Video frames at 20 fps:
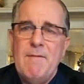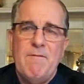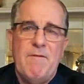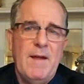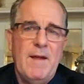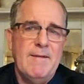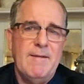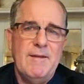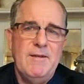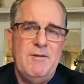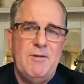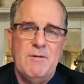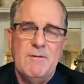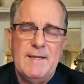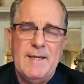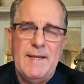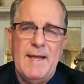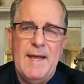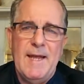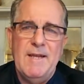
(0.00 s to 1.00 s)
failing
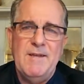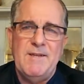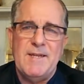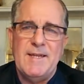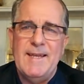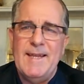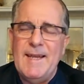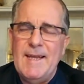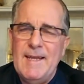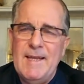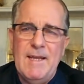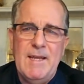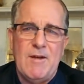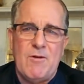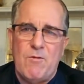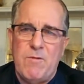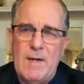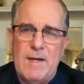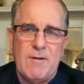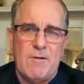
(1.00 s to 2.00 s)
to engage in any
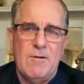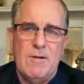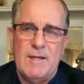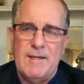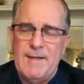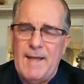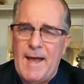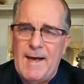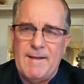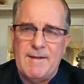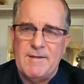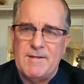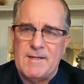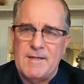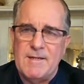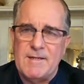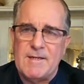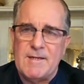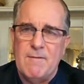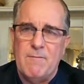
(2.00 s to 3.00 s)
critical
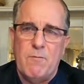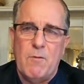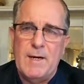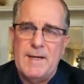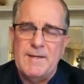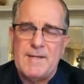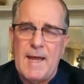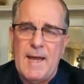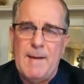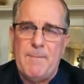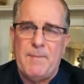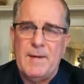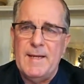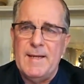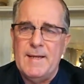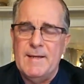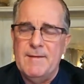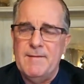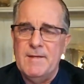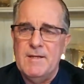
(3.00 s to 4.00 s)
analysis of what is
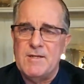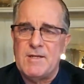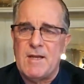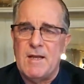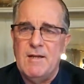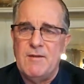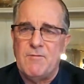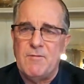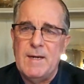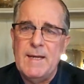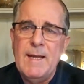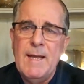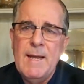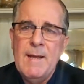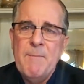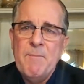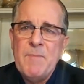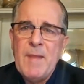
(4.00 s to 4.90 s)
happening in this country,